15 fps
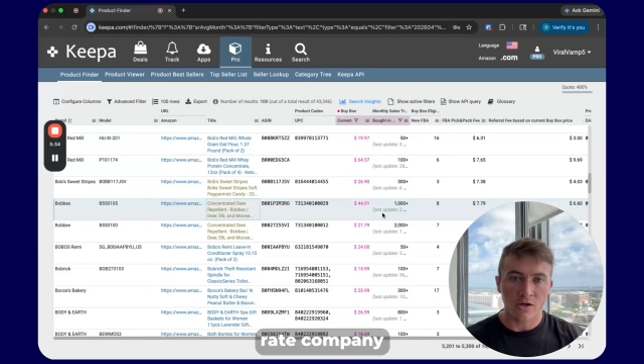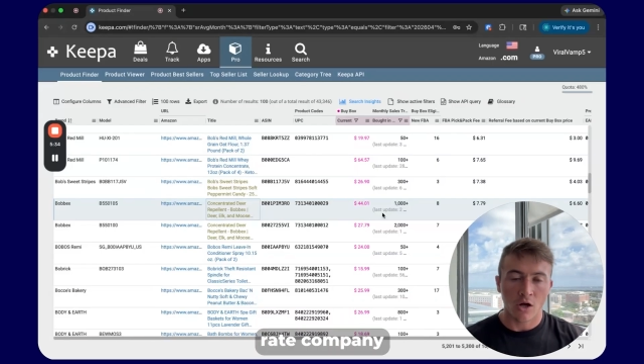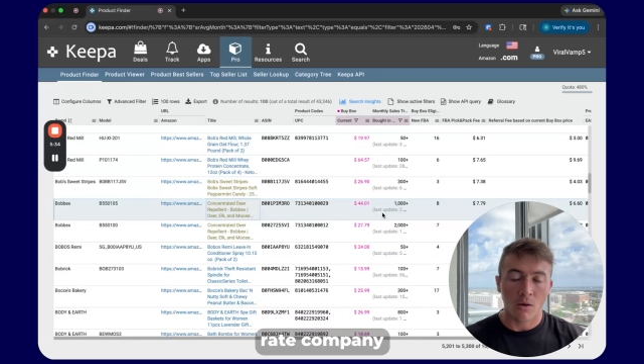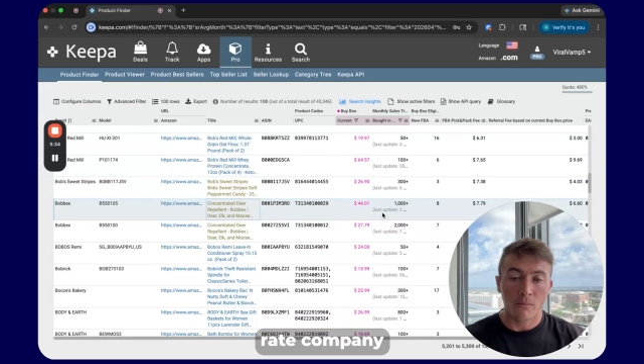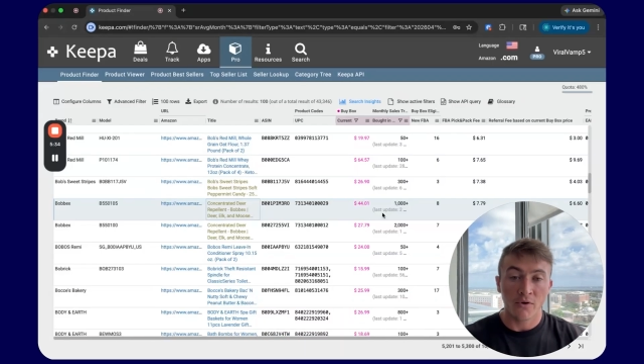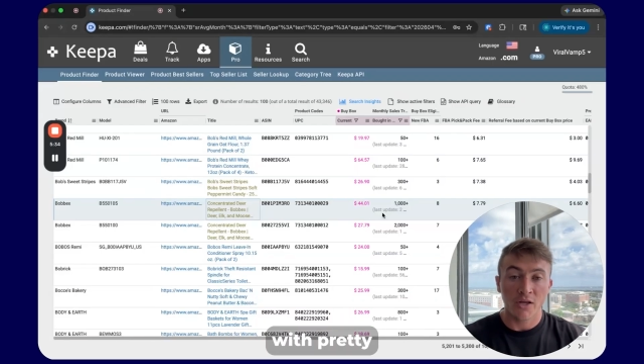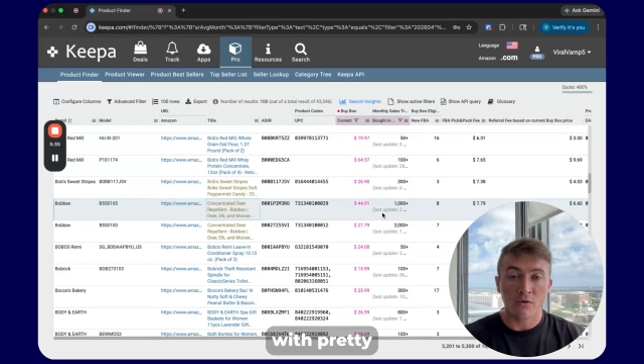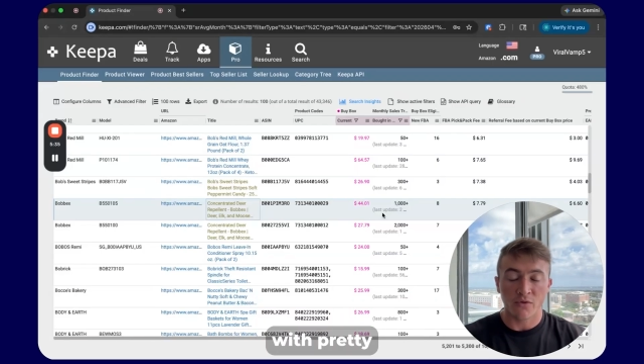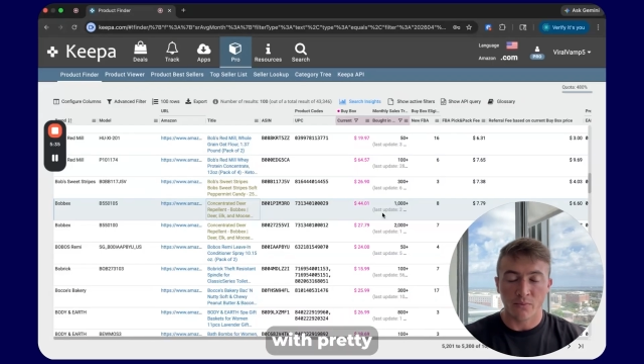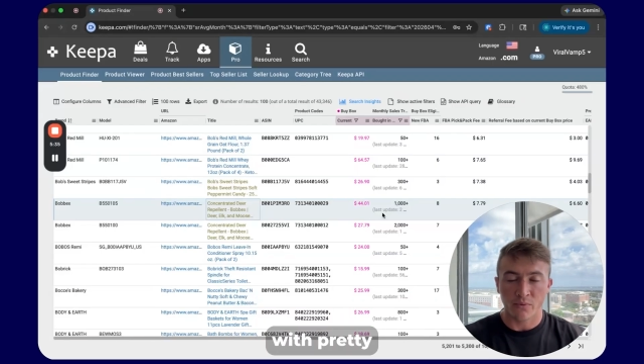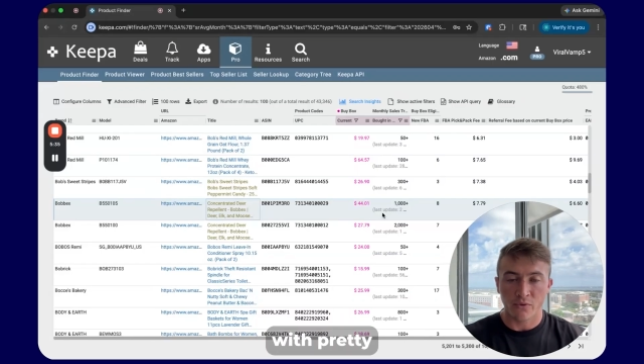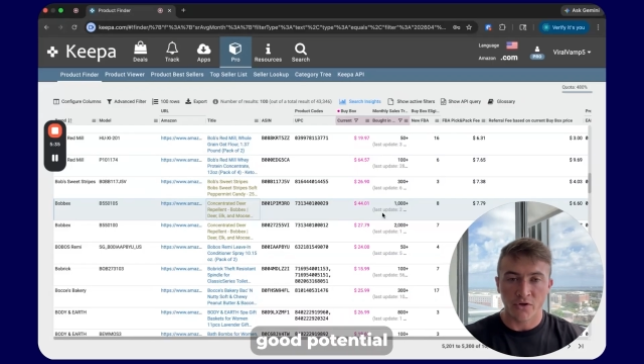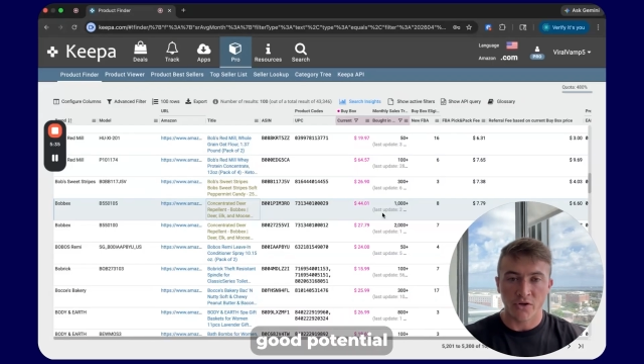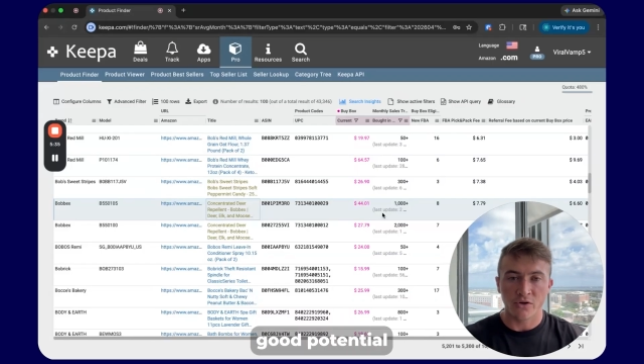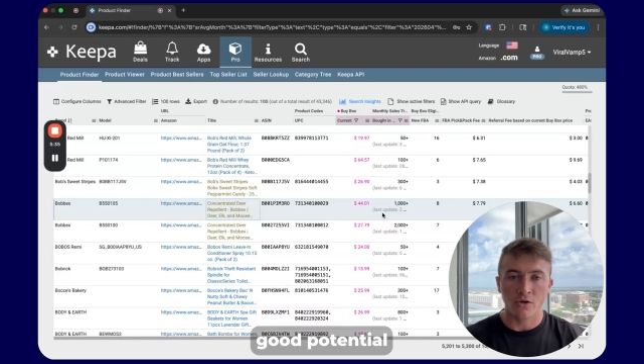company with
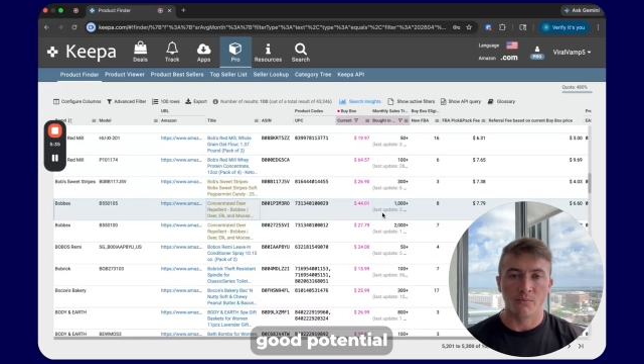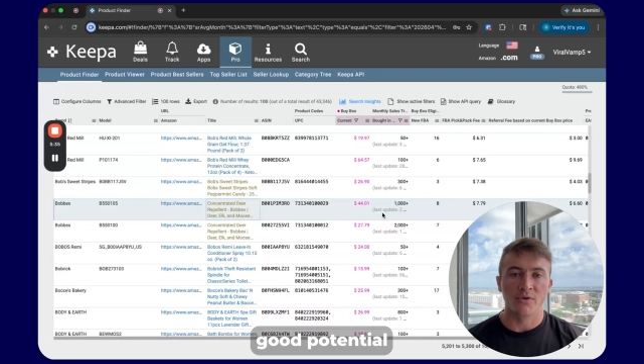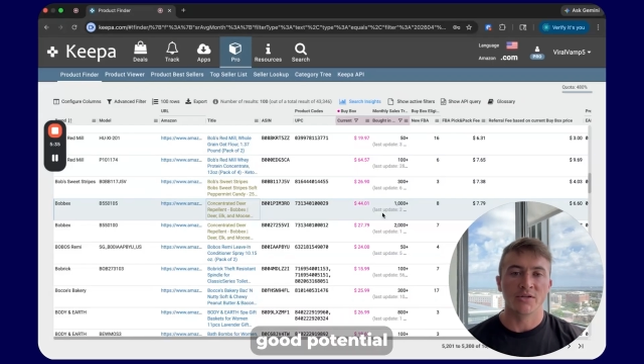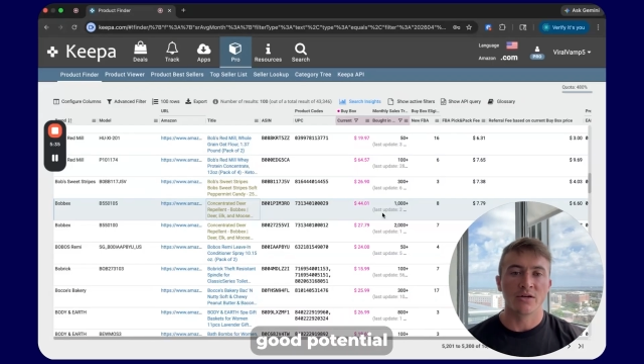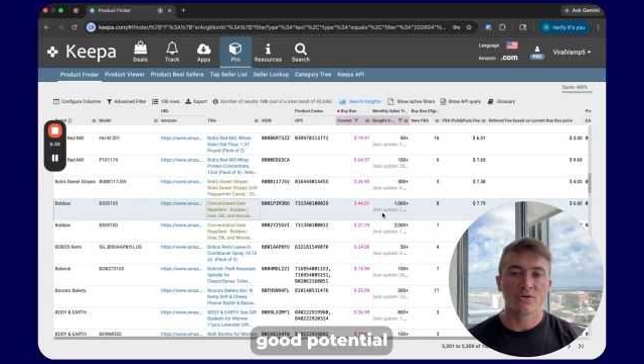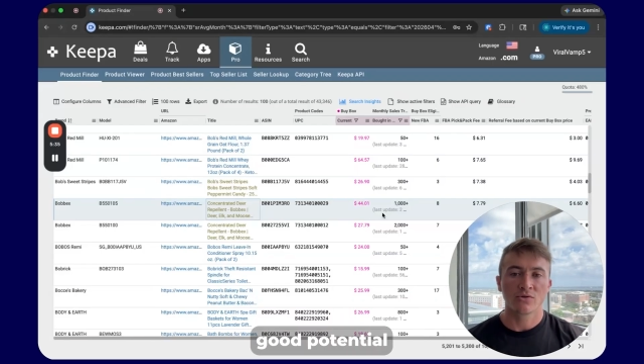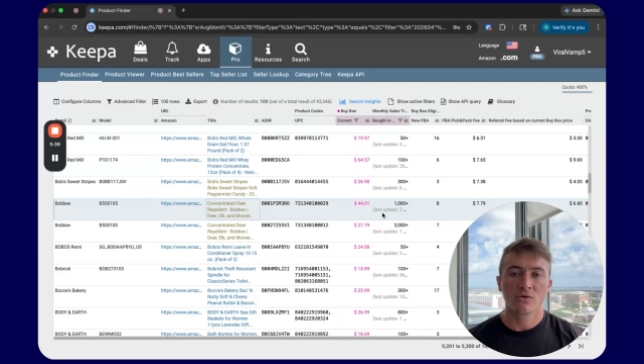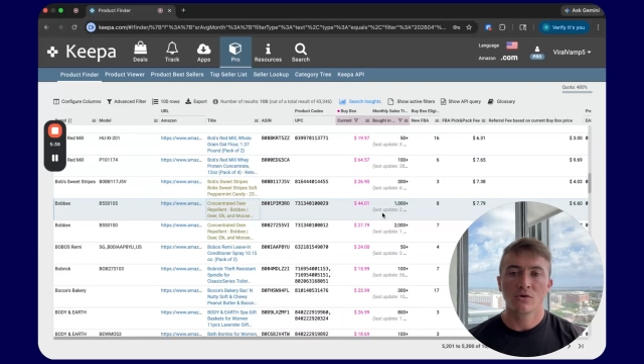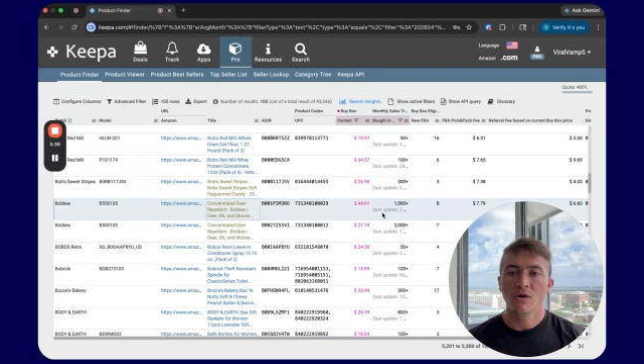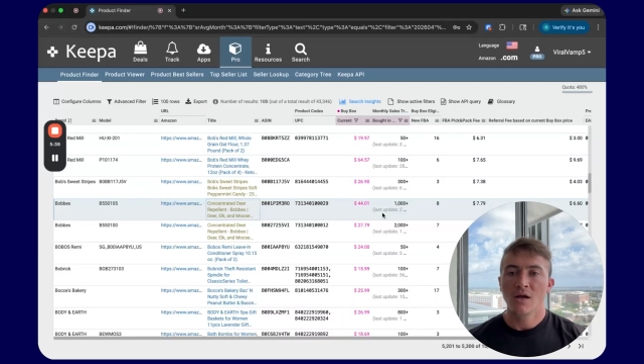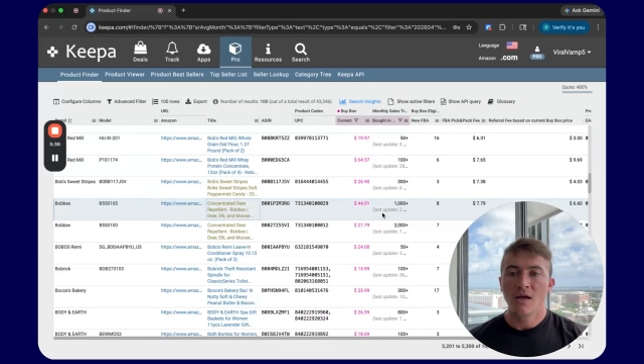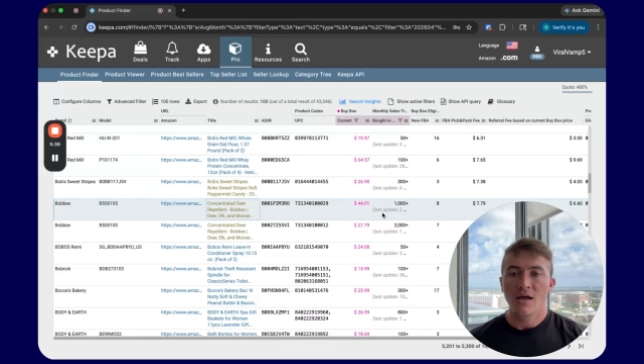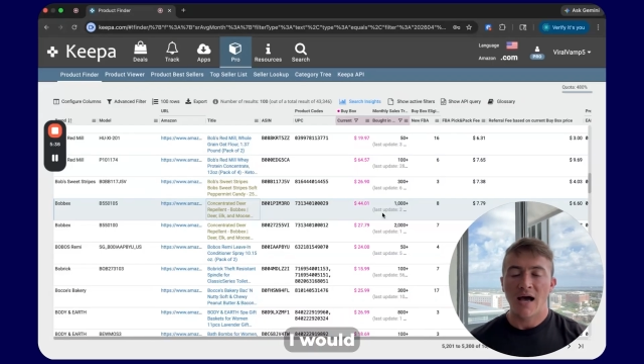pretty good potential.